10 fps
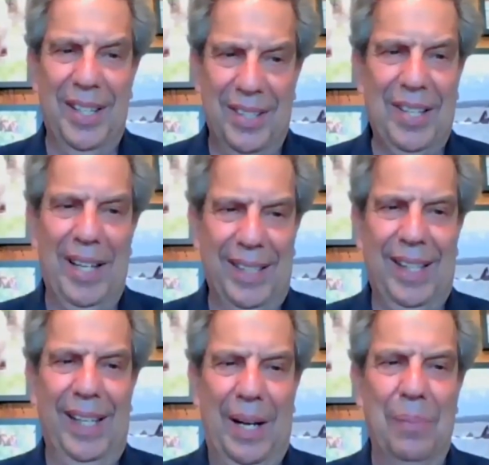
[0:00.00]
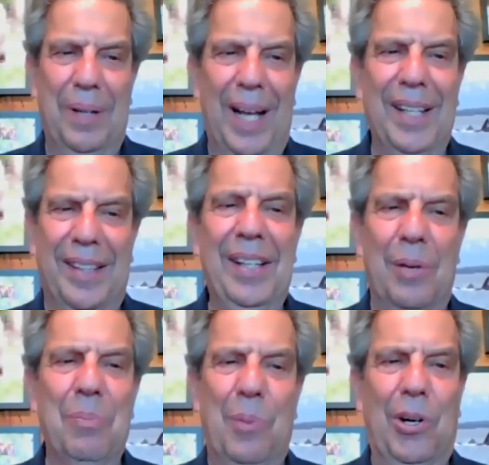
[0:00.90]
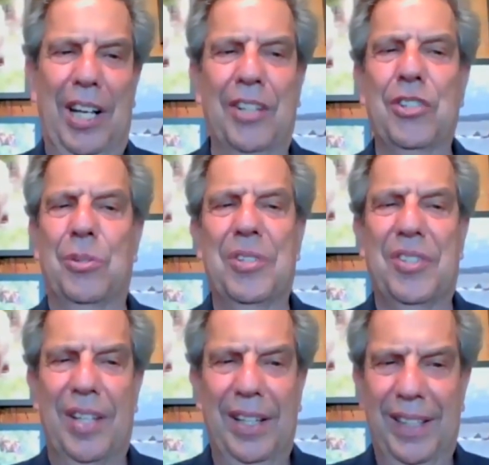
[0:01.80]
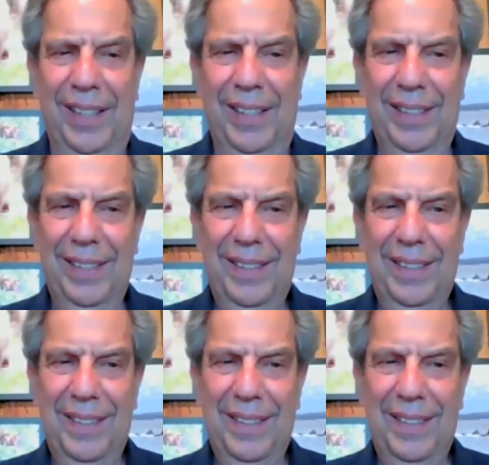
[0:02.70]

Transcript: is I think a more interesting